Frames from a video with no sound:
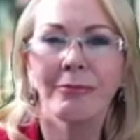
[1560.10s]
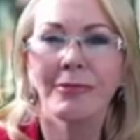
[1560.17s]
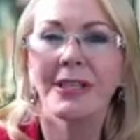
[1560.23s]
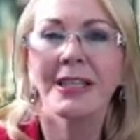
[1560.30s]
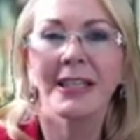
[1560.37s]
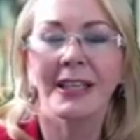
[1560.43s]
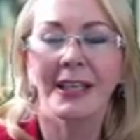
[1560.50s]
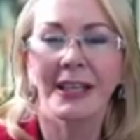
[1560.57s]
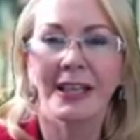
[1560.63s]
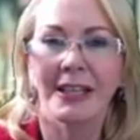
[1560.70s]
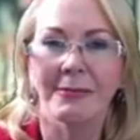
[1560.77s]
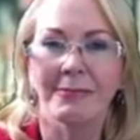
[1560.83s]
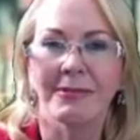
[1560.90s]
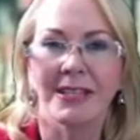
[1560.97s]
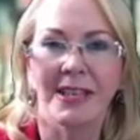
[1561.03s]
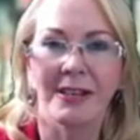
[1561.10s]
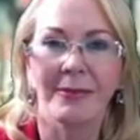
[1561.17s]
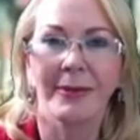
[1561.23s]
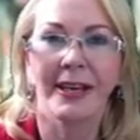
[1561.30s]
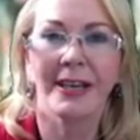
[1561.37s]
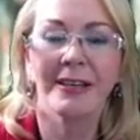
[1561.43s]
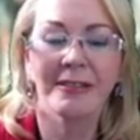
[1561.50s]
really upset
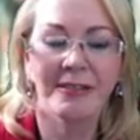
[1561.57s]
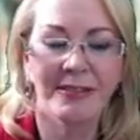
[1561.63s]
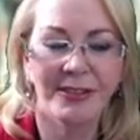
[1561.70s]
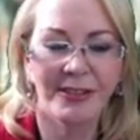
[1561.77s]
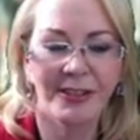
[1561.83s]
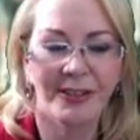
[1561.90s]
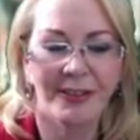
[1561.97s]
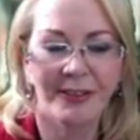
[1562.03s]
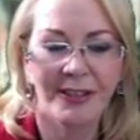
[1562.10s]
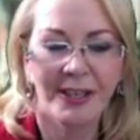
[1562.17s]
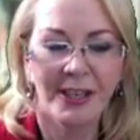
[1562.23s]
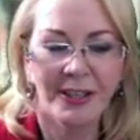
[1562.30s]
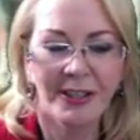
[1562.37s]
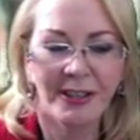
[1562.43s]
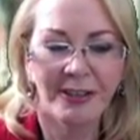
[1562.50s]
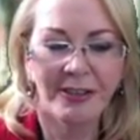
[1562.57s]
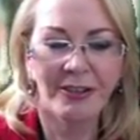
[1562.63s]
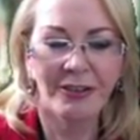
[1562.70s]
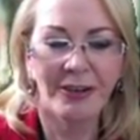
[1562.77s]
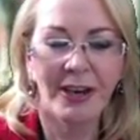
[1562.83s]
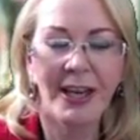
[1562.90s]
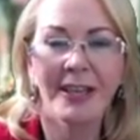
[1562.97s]
about. So, you know,
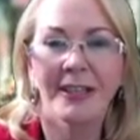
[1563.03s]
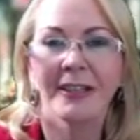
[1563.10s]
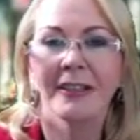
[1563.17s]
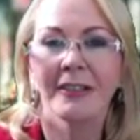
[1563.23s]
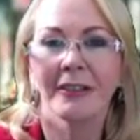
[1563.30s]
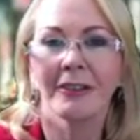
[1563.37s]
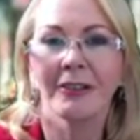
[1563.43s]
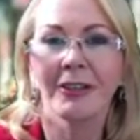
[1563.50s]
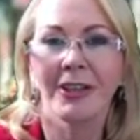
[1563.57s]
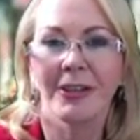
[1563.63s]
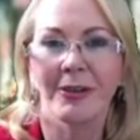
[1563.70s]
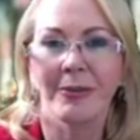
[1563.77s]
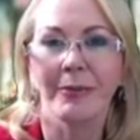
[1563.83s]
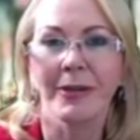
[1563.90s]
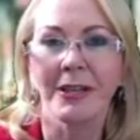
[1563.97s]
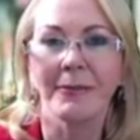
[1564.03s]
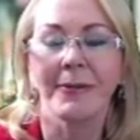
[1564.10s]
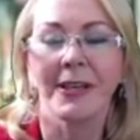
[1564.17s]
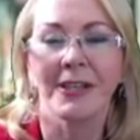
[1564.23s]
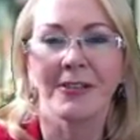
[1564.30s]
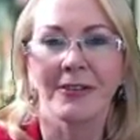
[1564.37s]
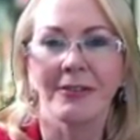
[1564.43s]
try to look at the big
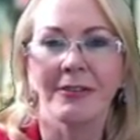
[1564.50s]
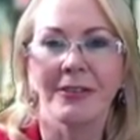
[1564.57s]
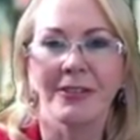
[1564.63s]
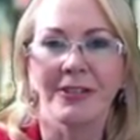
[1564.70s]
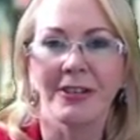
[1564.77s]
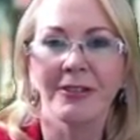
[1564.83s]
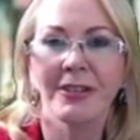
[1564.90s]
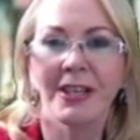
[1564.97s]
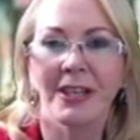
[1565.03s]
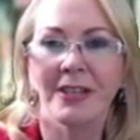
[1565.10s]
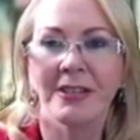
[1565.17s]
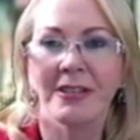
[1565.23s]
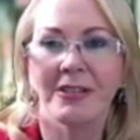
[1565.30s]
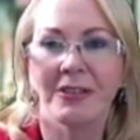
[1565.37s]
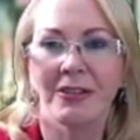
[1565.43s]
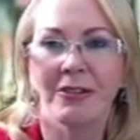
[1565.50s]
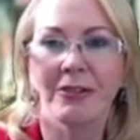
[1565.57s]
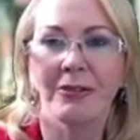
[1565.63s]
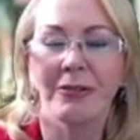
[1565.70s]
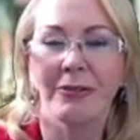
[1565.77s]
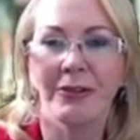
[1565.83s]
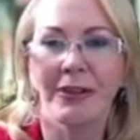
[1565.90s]
picture and don't get
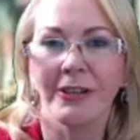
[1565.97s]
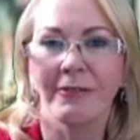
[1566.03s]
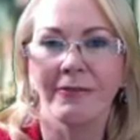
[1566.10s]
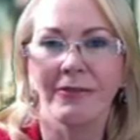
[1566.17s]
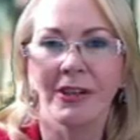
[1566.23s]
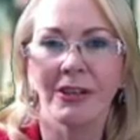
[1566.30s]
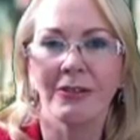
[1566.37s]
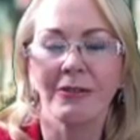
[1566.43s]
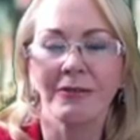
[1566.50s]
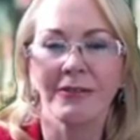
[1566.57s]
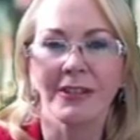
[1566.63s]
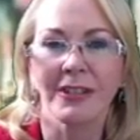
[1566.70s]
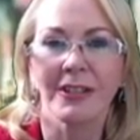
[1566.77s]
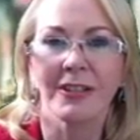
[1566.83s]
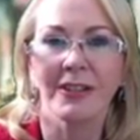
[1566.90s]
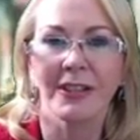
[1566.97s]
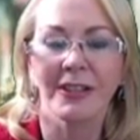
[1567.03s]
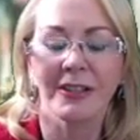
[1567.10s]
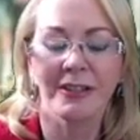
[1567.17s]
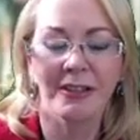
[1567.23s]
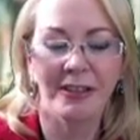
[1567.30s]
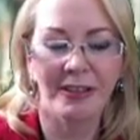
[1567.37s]
too involved in
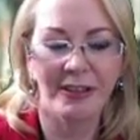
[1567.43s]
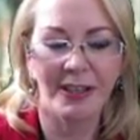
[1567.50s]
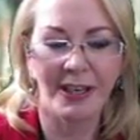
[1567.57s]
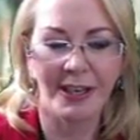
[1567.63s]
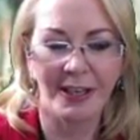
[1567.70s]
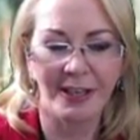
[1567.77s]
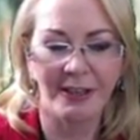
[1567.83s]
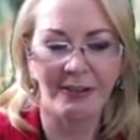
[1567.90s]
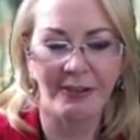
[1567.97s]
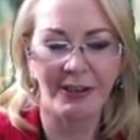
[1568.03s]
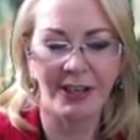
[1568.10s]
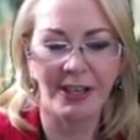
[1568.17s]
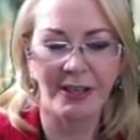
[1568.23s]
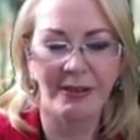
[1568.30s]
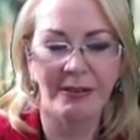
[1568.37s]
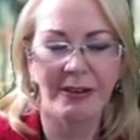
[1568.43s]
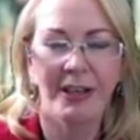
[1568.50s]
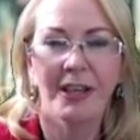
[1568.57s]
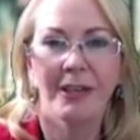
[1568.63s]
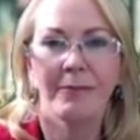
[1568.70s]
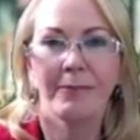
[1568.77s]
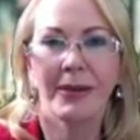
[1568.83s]
the nitty-gritty
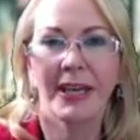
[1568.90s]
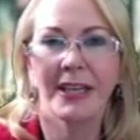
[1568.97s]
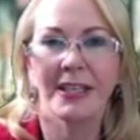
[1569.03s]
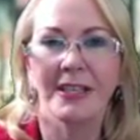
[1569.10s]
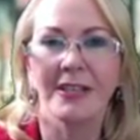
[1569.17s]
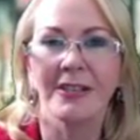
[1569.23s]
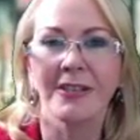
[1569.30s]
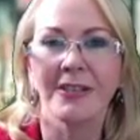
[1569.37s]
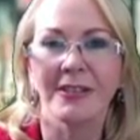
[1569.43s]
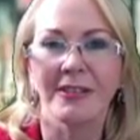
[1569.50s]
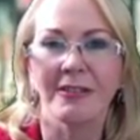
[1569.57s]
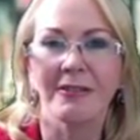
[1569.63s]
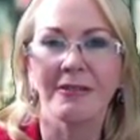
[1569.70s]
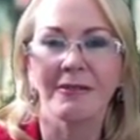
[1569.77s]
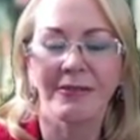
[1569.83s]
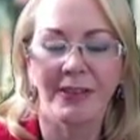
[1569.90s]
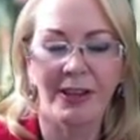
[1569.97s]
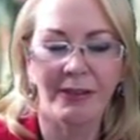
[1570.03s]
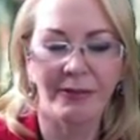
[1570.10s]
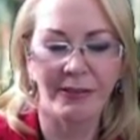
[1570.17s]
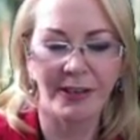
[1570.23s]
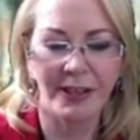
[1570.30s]
pettiness of
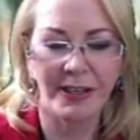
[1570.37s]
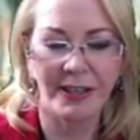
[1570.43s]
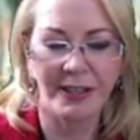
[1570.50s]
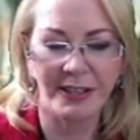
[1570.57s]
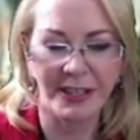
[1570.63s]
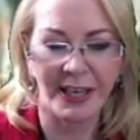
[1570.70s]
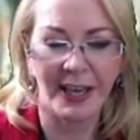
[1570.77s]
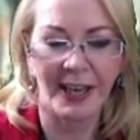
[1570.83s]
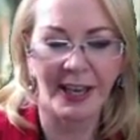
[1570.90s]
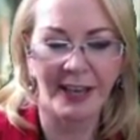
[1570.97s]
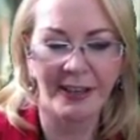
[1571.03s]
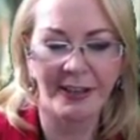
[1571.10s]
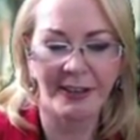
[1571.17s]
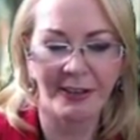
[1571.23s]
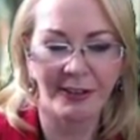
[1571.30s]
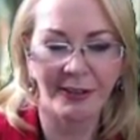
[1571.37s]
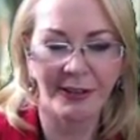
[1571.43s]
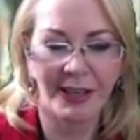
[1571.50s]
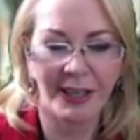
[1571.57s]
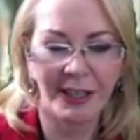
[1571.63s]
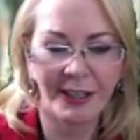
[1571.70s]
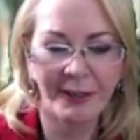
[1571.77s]
every day,
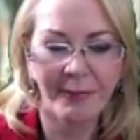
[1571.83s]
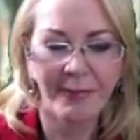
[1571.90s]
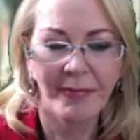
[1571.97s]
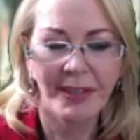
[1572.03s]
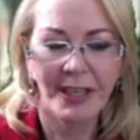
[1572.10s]
okay?